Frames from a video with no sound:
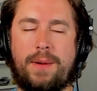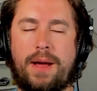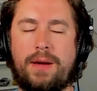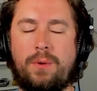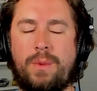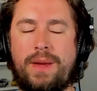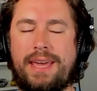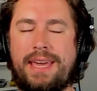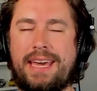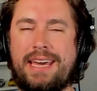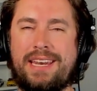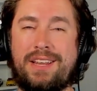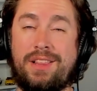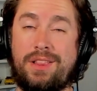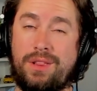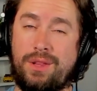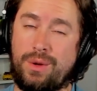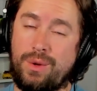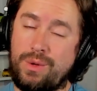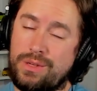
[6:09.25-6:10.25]
My weekend
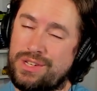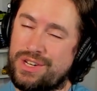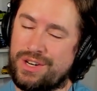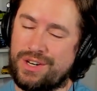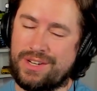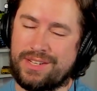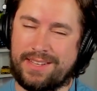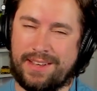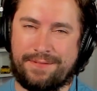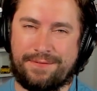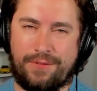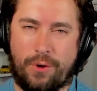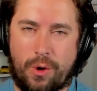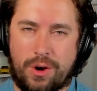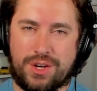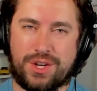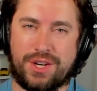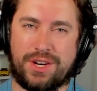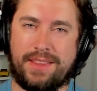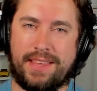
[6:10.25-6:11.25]
losers,
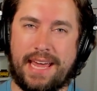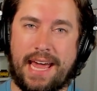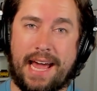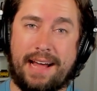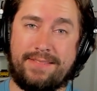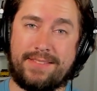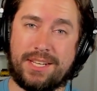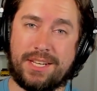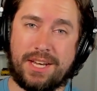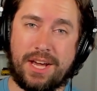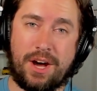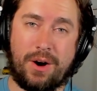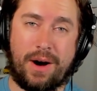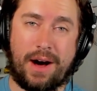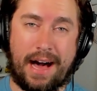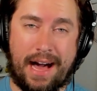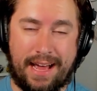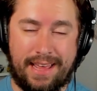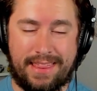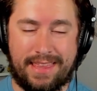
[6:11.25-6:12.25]
unfortunately, have to go,
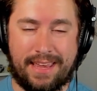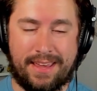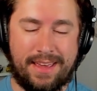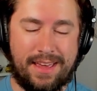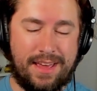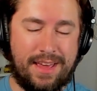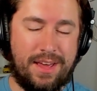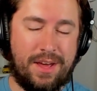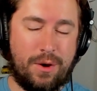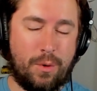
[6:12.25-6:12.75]
I think,